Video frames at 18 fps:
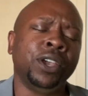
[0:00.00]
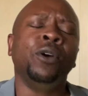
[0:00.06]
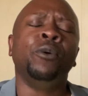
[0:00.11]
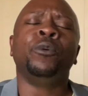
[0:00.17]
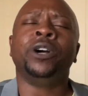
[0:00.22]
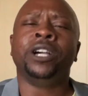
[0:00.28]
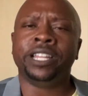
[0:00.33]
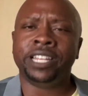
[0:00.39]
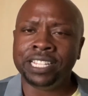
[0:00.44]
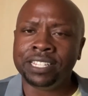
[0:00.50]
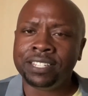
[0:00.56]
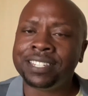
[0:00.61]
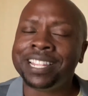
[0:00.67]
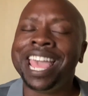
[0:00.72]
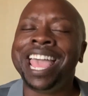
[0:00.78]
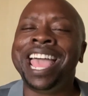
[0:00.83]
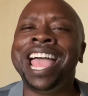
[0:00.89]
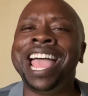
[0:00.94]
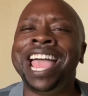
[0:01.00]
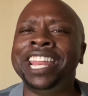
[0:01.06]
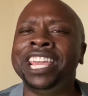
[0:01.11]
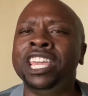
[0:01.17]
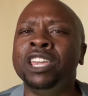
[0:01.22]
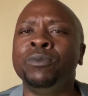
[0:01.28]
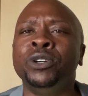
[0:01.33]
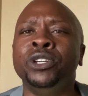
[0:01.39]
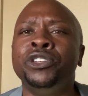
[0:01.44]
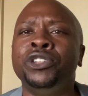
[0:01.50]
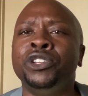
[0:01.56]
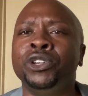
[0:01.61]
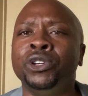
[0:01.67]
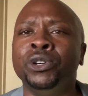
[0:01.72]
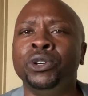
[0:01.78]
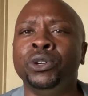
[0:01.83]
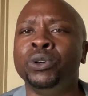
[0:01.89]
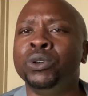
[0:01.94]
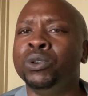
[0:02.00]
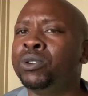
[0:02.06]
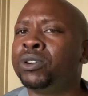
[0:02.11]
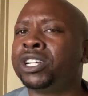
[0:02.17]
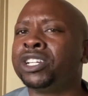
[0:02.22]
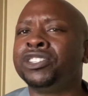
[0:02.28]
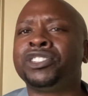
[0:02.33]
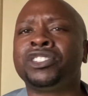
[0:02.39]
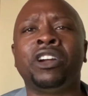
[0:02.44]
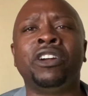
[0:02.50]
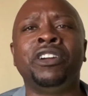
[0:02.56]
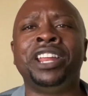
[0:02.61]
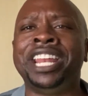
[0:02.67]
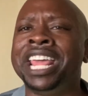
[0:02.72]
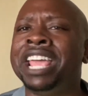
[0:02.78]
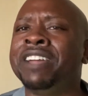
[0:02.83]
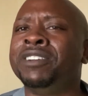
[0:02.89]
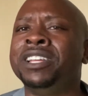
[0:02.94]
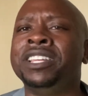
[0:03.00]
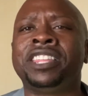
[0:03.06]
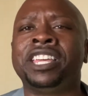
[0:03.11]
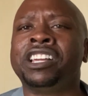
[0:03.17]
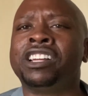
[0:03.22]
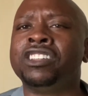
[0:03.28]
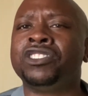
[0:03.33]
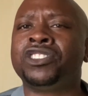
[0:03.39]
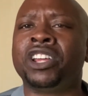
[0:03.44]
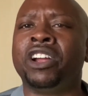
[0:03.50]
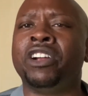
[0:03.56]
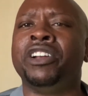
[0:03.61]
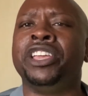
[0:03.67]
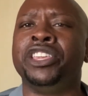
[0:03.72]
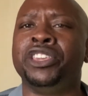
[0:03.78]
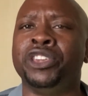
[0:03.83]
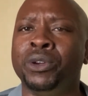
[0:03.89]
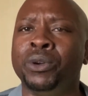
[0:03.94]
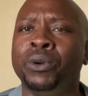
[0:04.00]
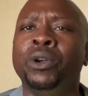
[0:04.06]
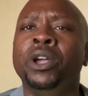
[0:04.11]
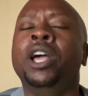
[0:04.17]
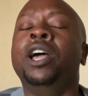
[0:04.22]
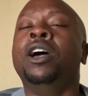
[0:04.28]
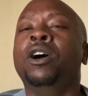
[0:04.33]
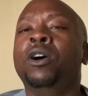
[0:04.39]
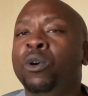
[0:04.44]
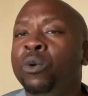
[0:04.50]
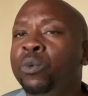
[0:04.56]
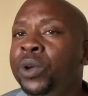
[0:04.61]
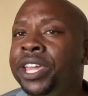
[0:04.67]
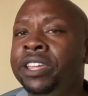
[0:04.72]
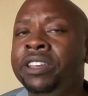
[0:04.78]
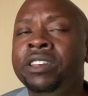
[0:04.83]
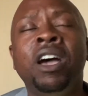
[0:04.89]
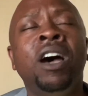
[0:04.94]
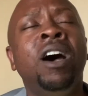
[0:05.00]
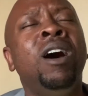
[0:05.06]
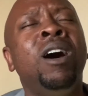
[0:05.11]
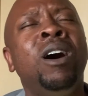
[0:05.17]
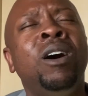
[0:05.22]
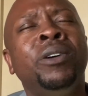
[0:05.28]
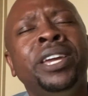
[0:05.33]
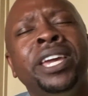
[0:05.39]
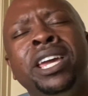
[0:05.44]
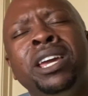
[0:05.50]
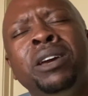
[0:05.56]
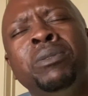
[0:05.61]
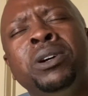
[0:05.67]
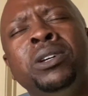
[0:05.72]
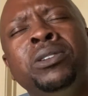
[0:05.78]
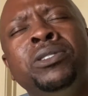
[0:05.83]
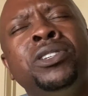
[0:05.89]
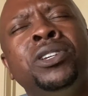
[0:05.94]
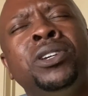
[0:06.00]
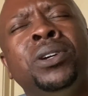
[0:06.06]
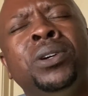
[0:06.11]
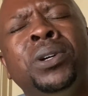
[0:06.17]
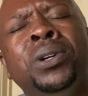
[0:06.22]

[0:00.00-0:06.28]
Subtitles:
what He said He would do concerning everything concerning you. We know He will do